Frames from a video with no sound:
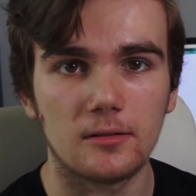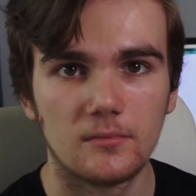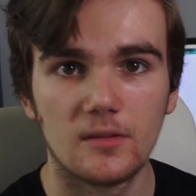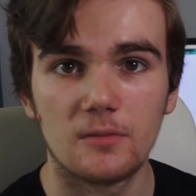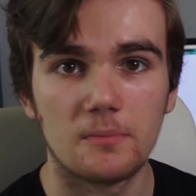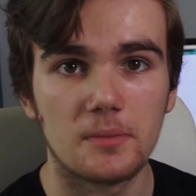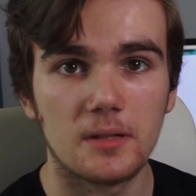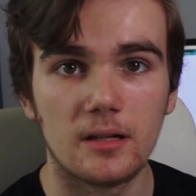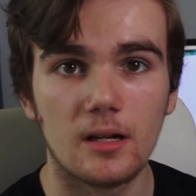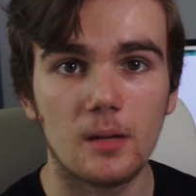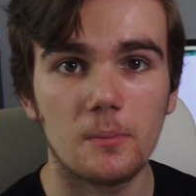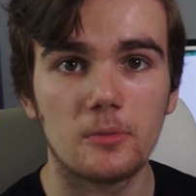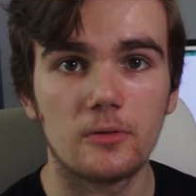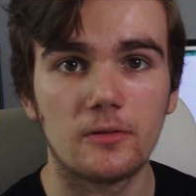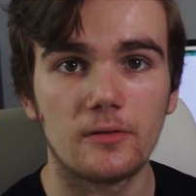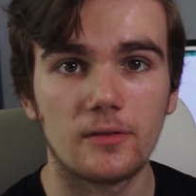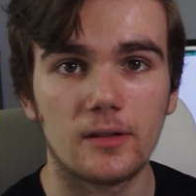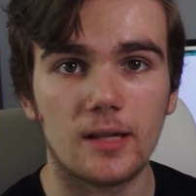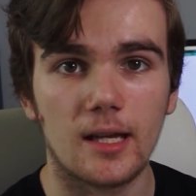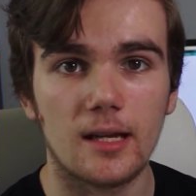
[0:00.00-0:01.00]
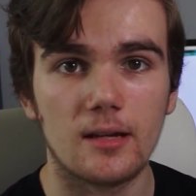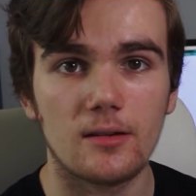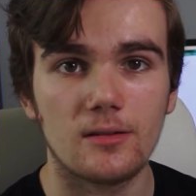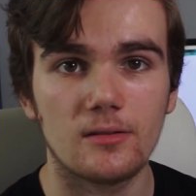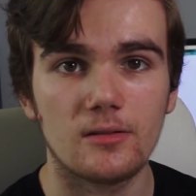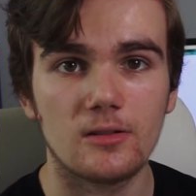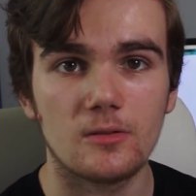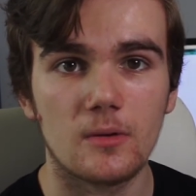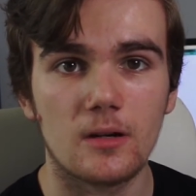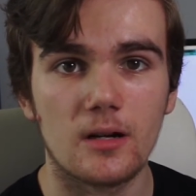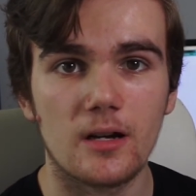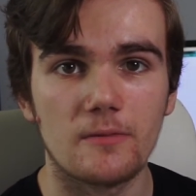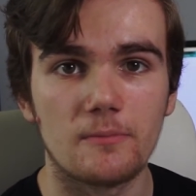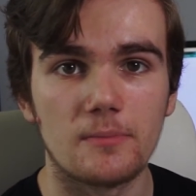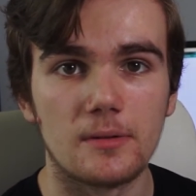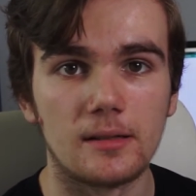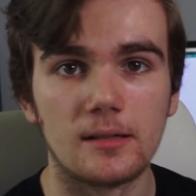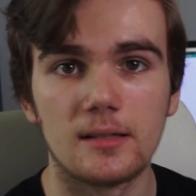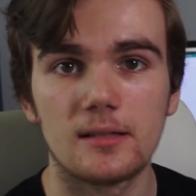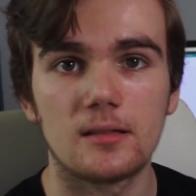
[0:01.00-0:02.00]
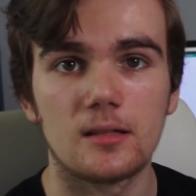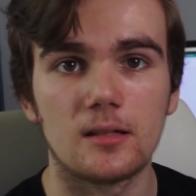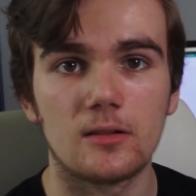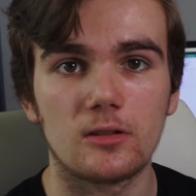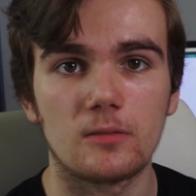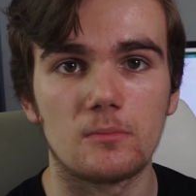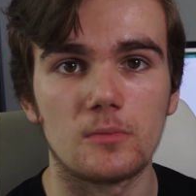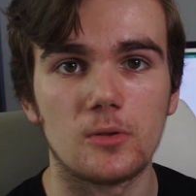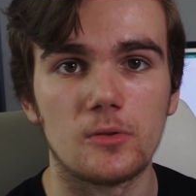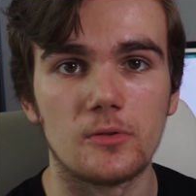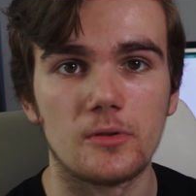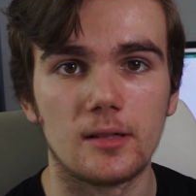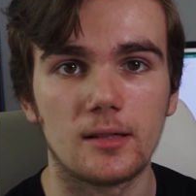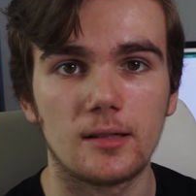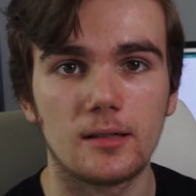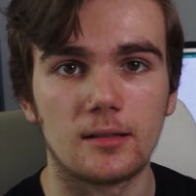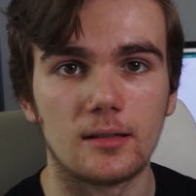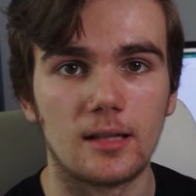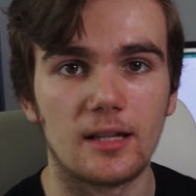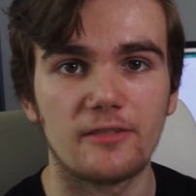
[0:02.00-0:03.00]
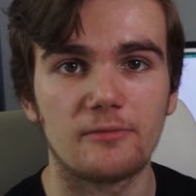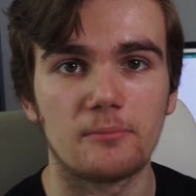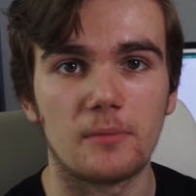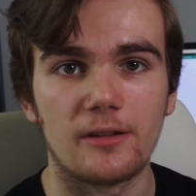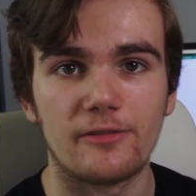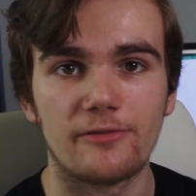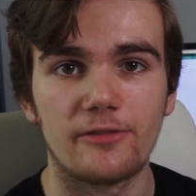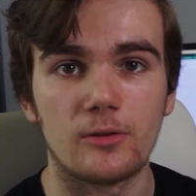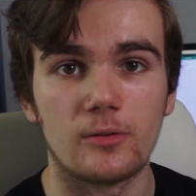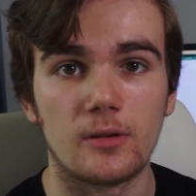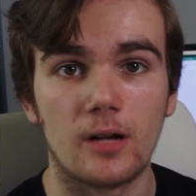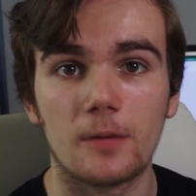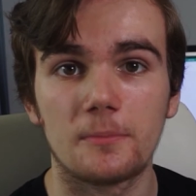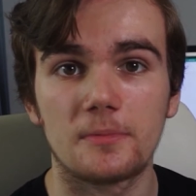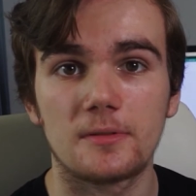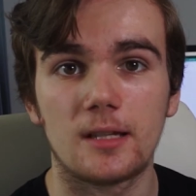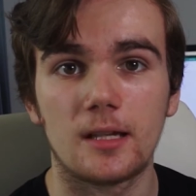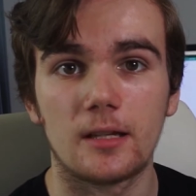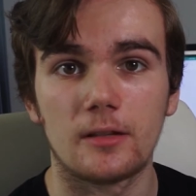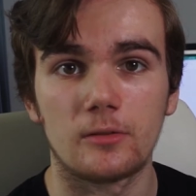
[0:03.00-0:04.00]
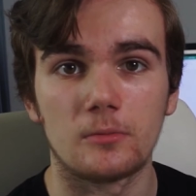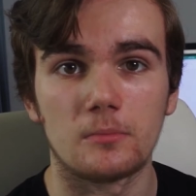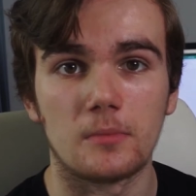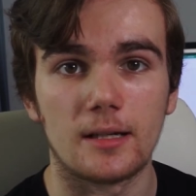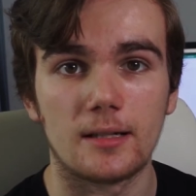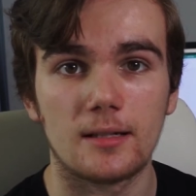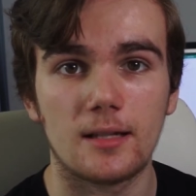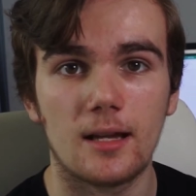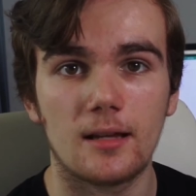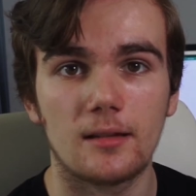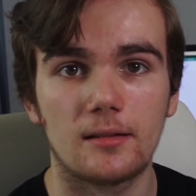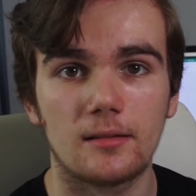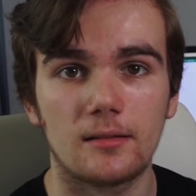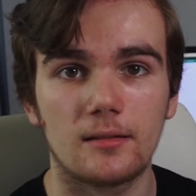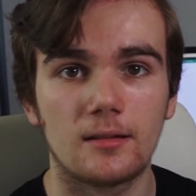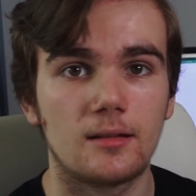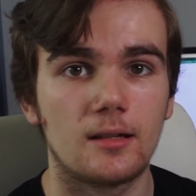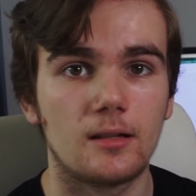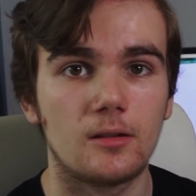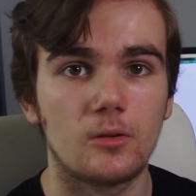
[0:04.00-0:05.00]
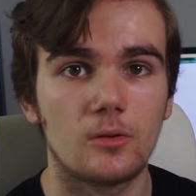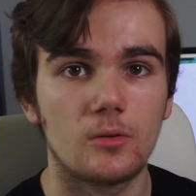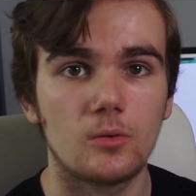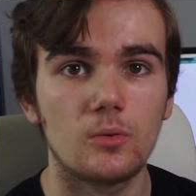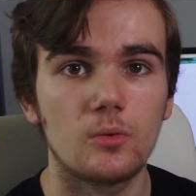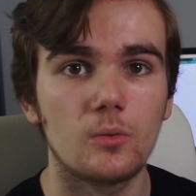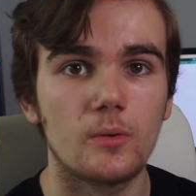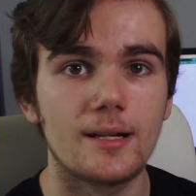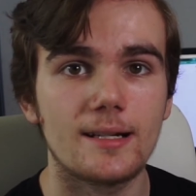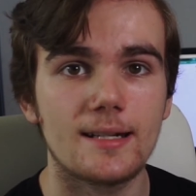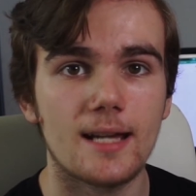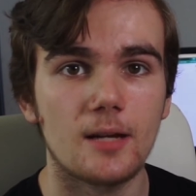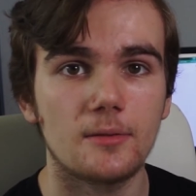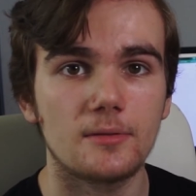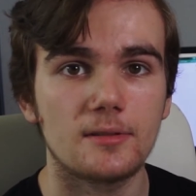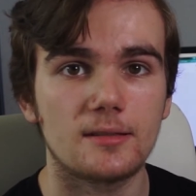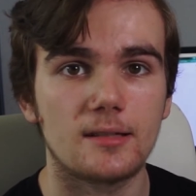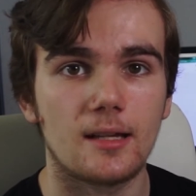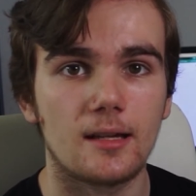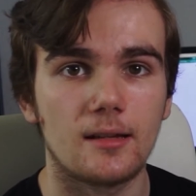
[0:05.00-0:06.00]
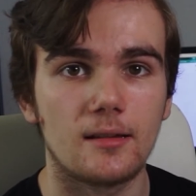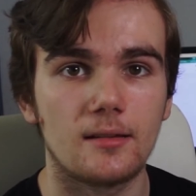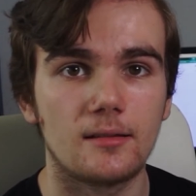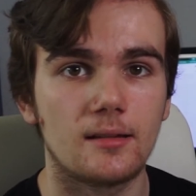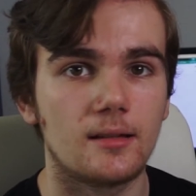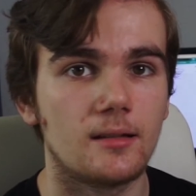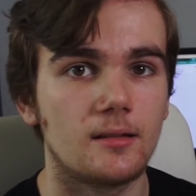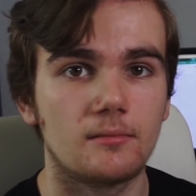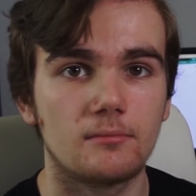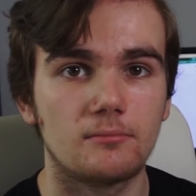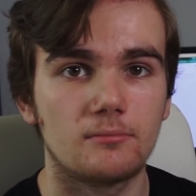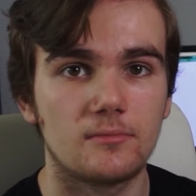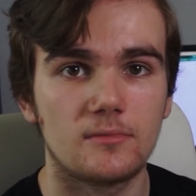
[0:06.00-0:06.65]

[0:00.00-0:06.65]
There have been a number of occasions where I've been listening to music and left my phone upstairs on my desk and then gone all the way downstairs and